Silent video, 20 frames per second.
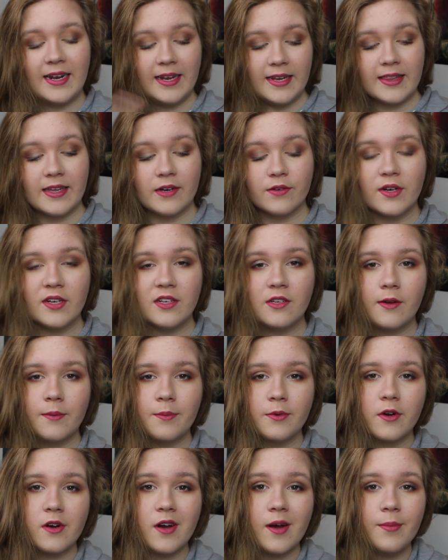click that red
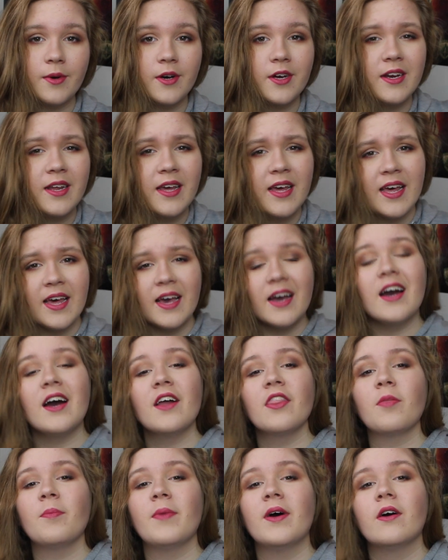subscribe button
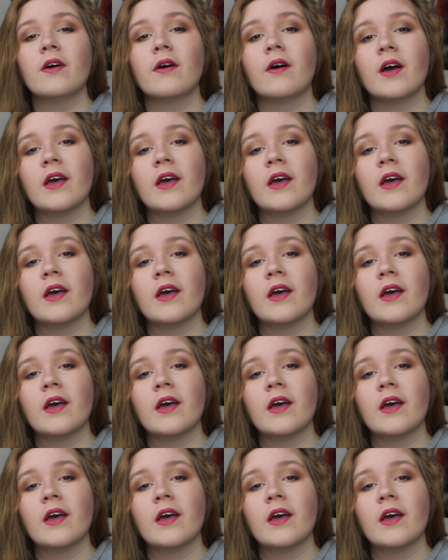and the bell